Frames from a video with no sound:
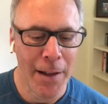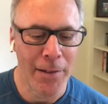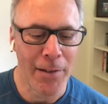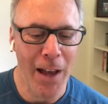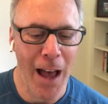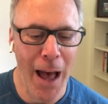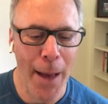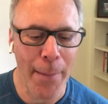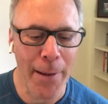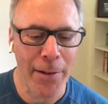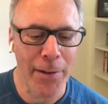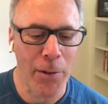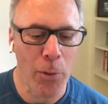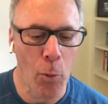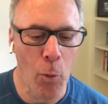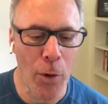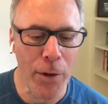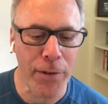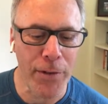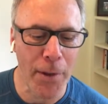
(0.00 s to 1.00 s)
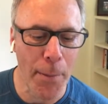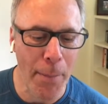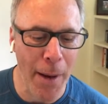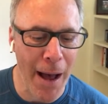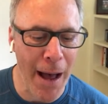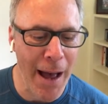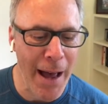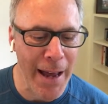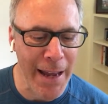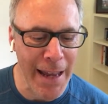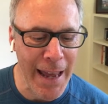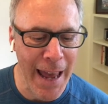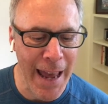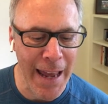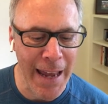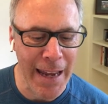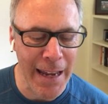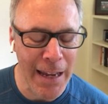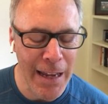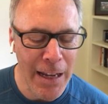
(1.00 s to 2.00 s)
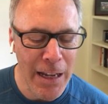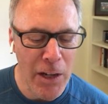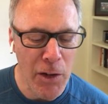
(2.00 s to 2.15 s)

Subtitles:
Thomas wants to buy a